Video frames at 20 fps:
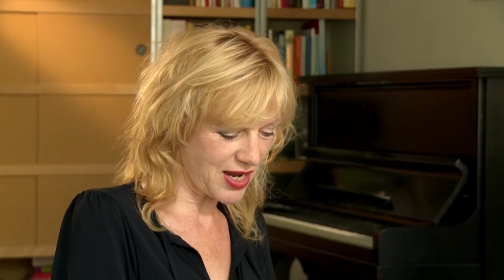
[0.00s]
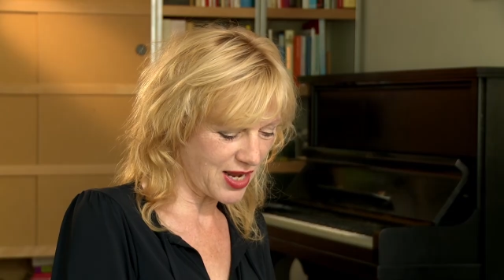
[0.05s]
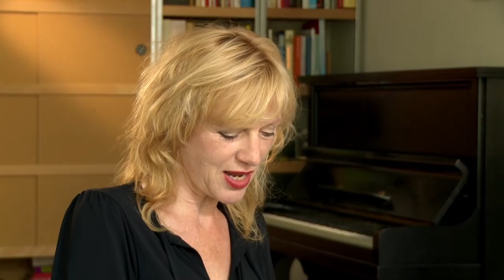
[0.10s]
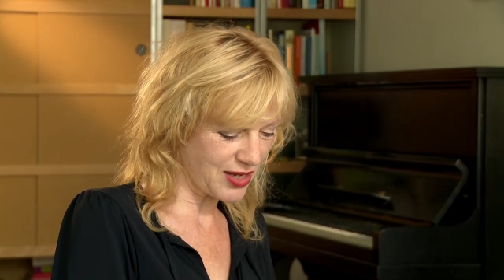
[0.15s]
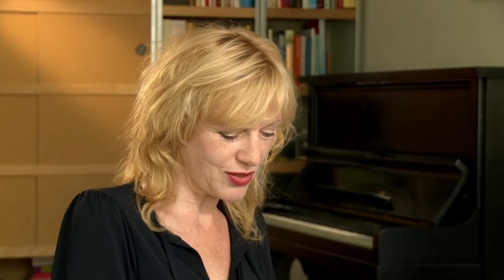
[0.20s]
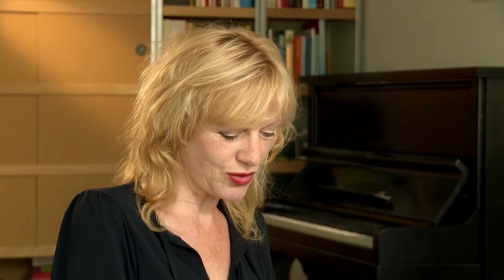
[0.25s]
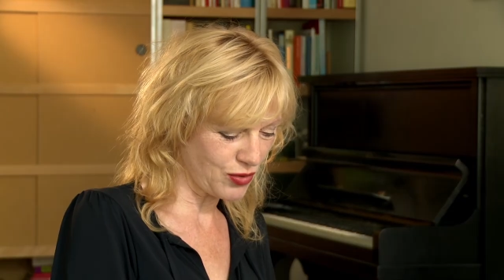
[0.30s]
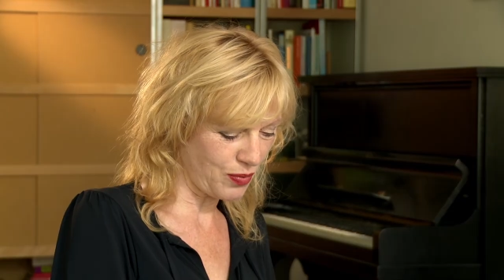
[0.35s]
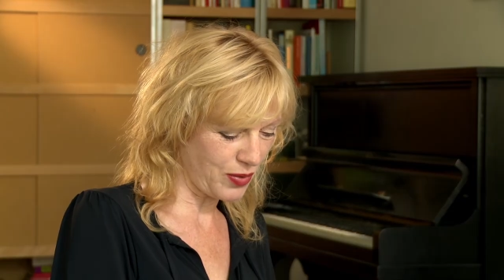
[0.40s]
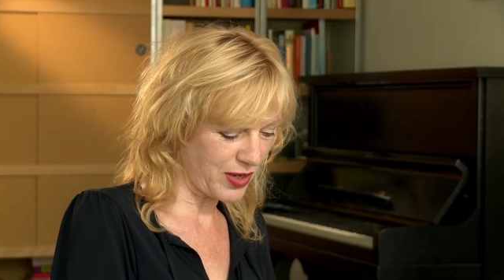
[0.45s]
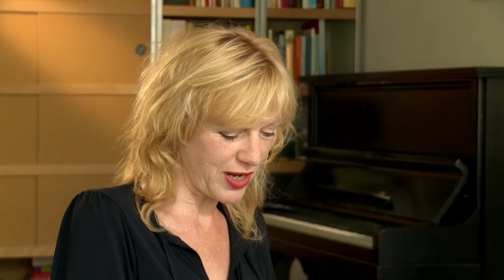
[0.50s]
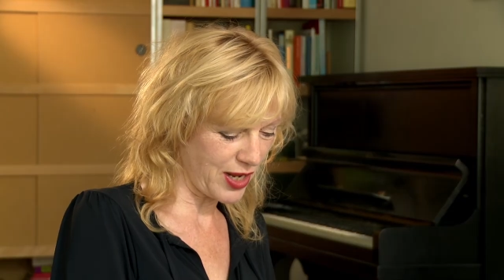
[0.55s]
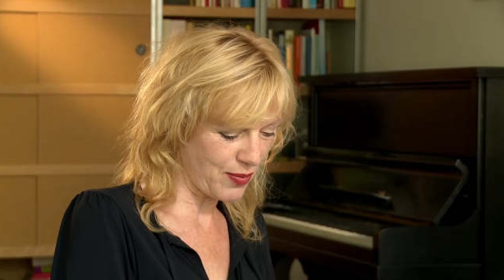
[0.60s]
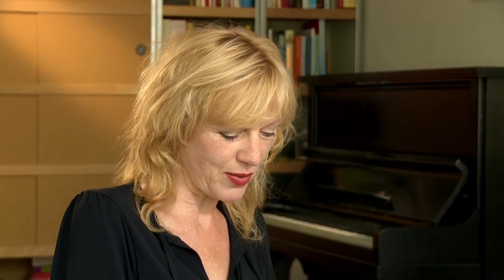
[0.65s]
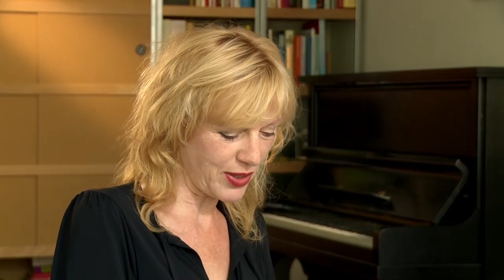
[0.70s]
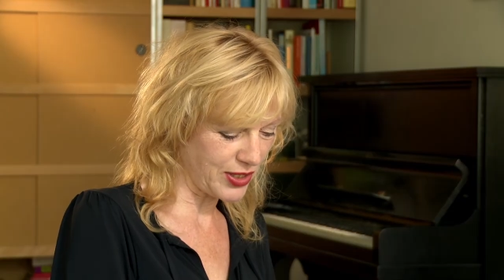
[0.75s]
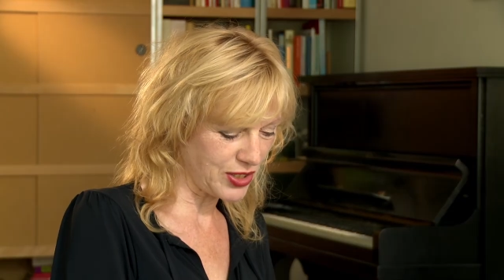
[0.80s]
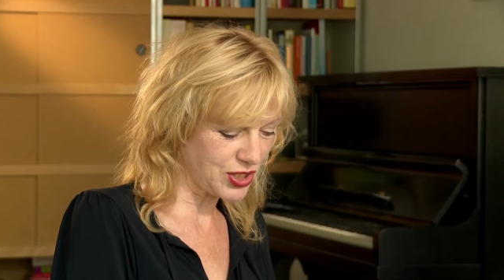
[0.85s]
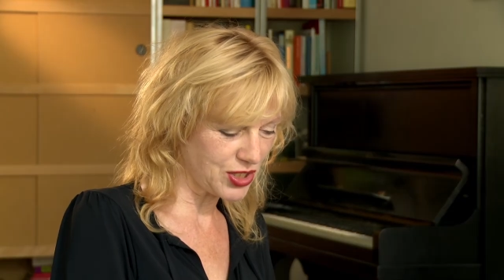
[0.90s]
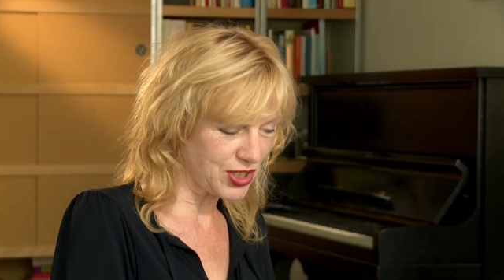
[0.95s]
I had to play
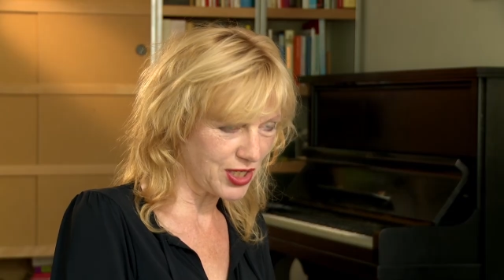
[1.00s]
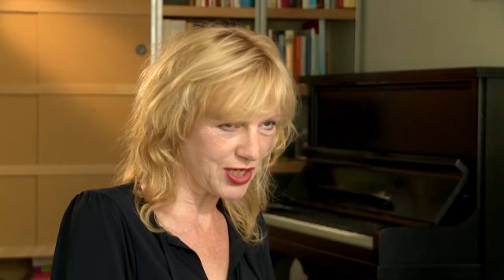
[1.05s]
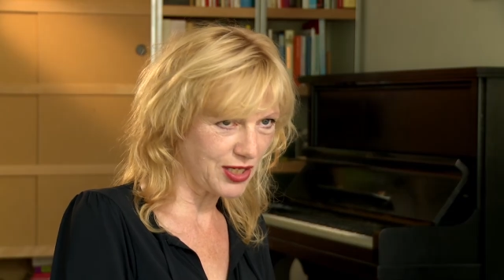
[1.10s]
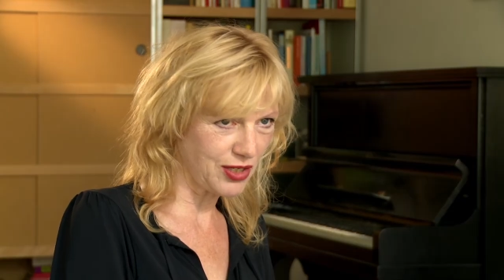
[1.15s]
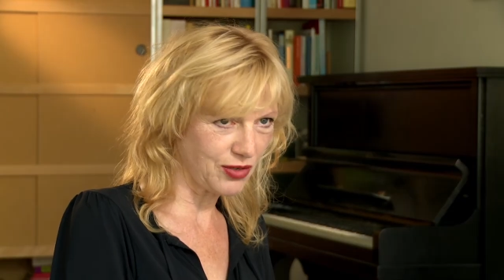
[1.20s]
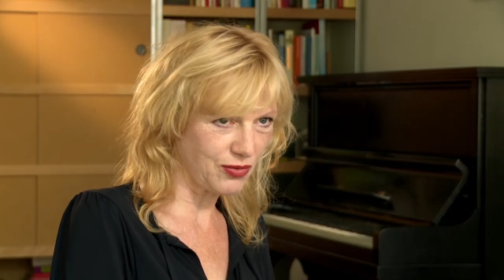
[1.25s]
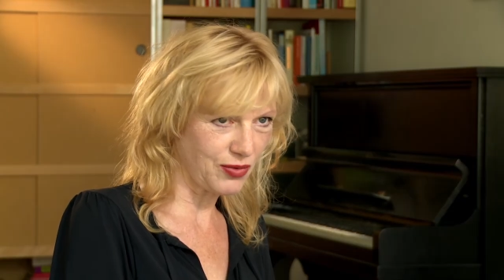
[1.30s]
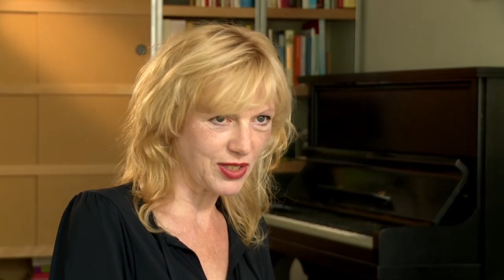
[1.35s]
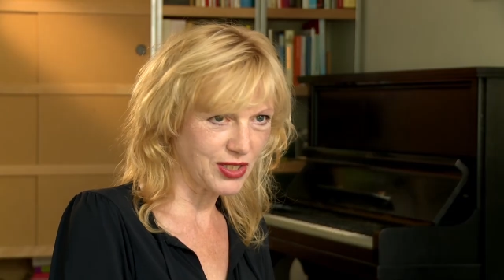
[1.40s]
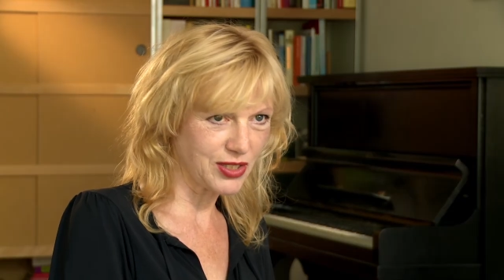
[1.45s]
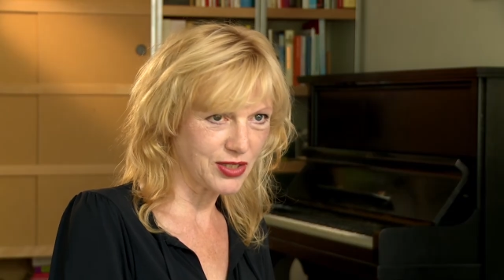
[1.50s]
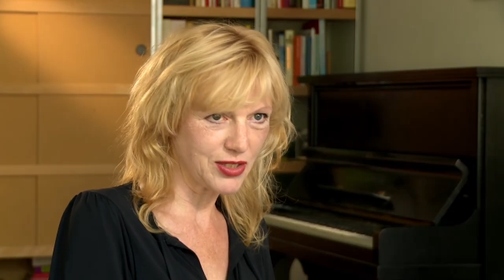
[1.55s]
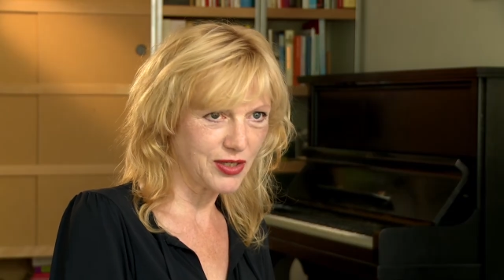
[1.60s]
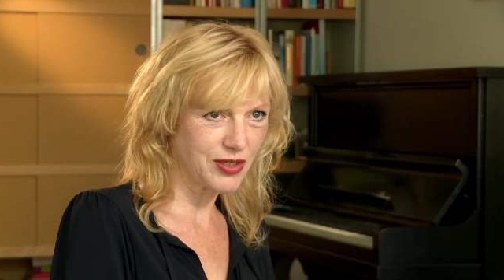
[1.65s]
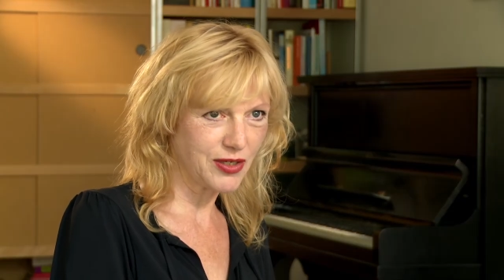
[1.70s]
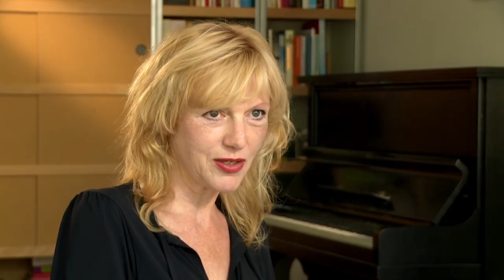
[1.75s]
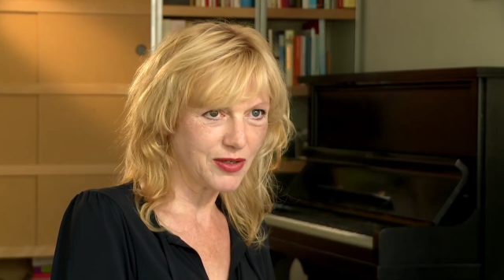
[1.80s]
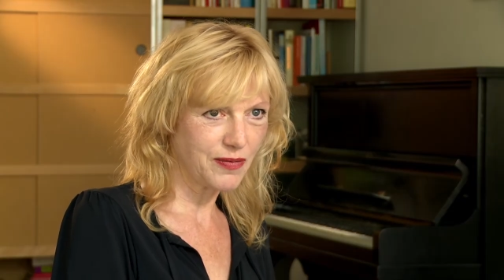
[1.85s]
my scene with